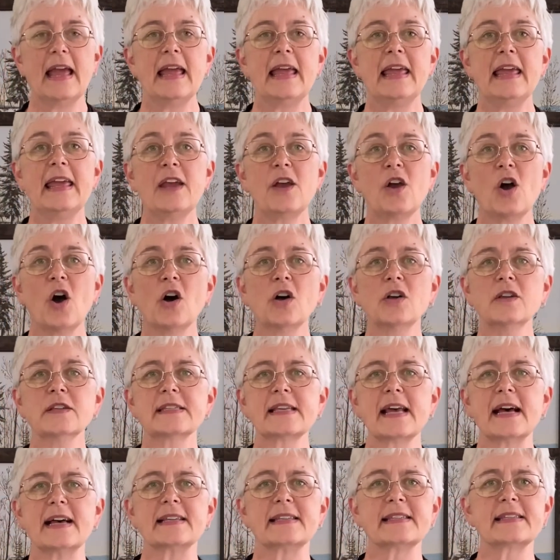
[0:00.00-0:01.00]
He
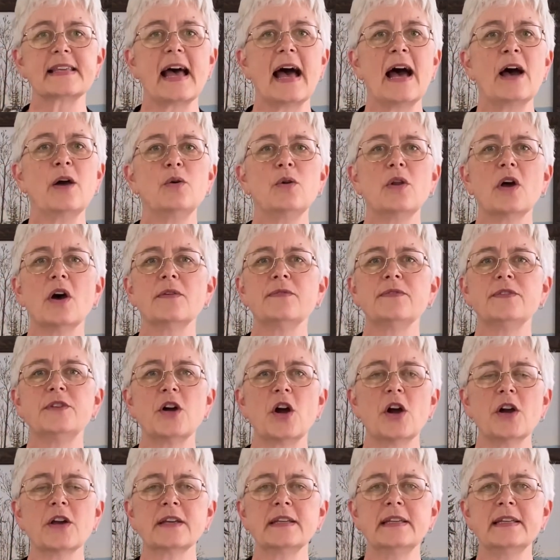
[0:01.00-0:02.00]
calls us out of
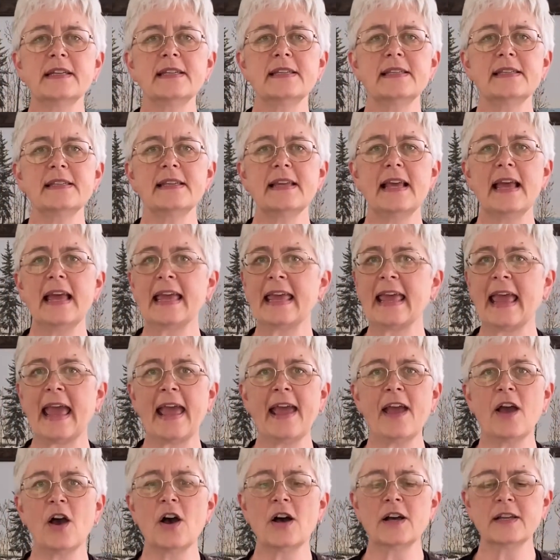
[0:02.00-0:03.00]
darkness,
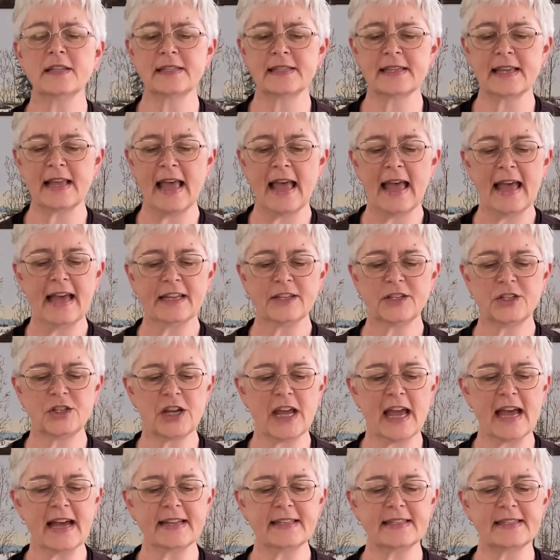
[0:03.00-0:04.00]
chaos,
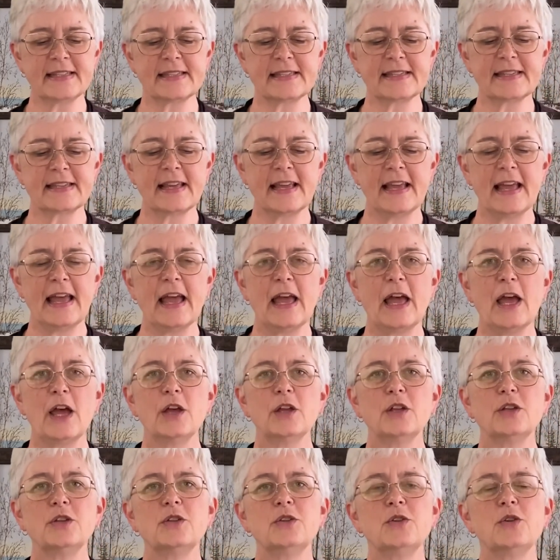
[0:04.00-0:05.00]
chance,
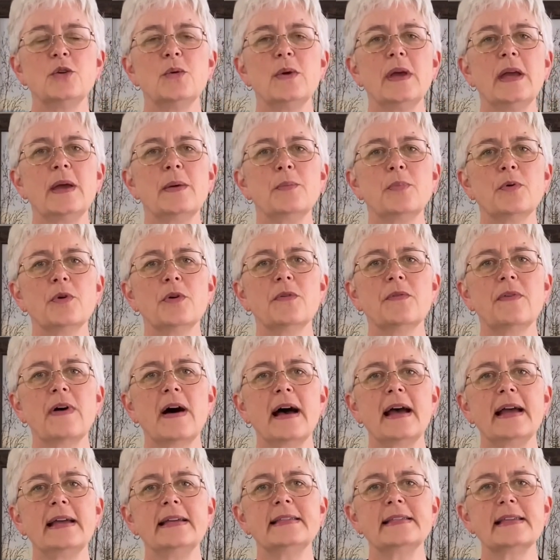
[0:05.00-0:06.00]
to
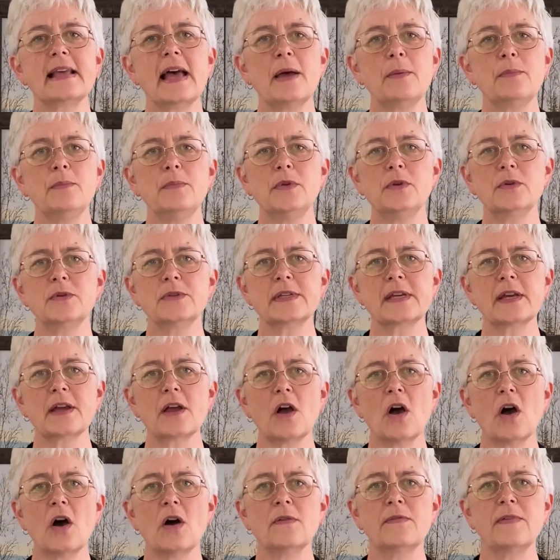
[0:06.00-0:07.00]
improvise a music
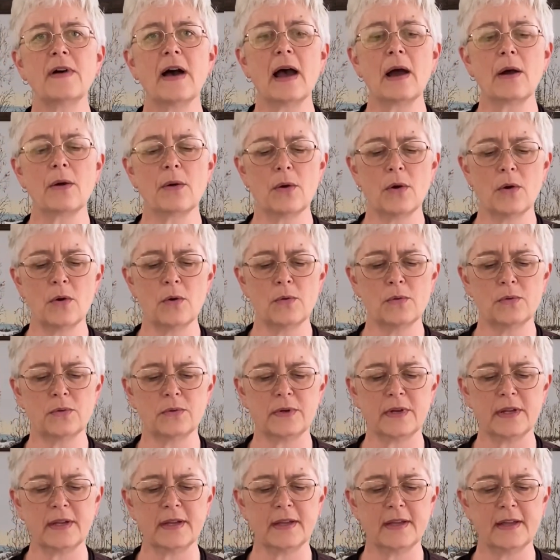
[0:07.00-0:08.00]
of our
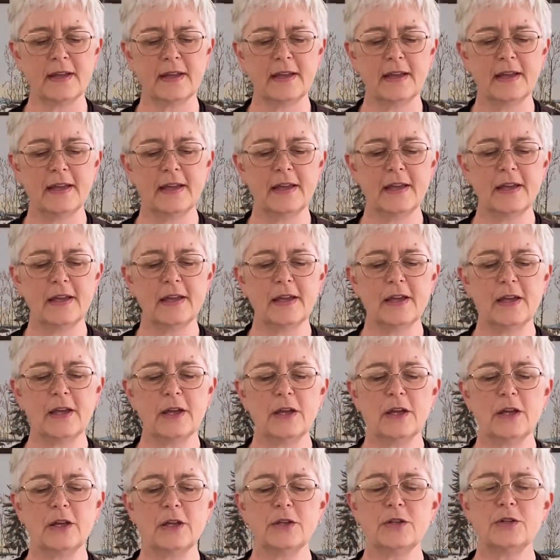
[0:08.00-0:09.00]
own,
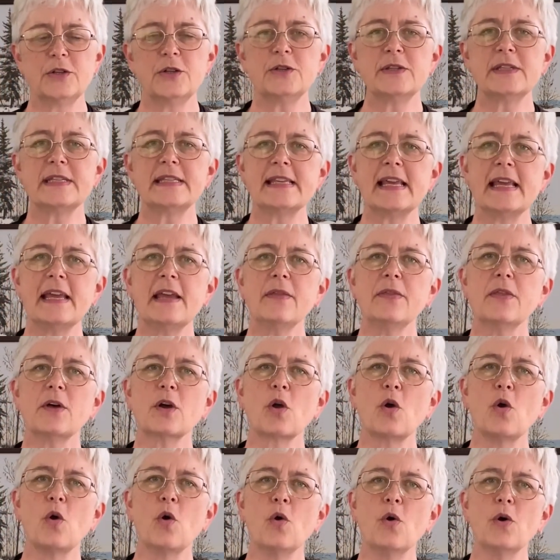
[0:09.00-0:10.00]
to sing the
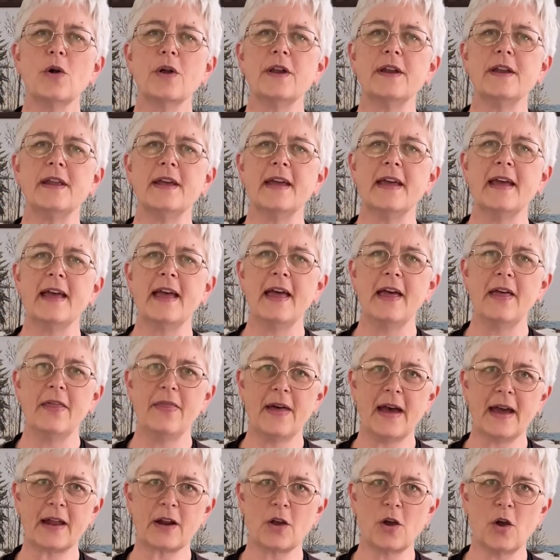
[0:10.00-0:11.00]
chord
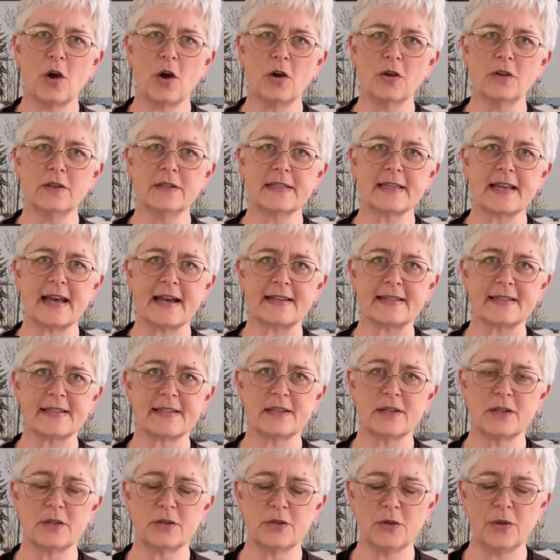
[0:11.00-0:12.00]
that calls
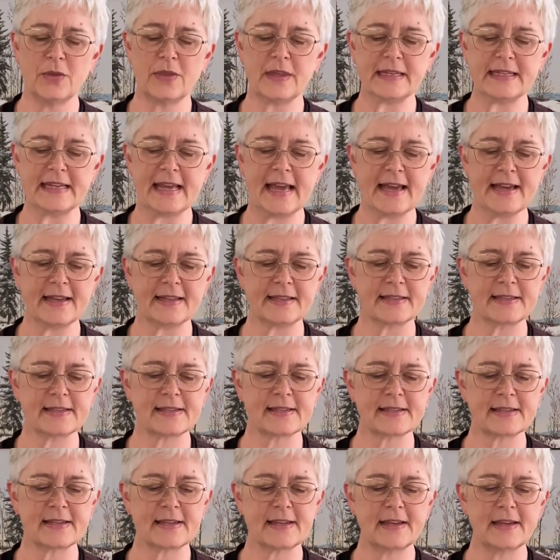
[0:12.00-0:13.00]
us to the
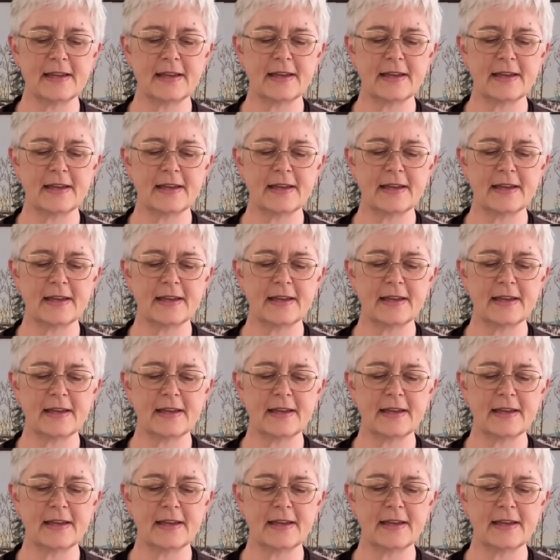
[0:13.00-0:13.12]
dance.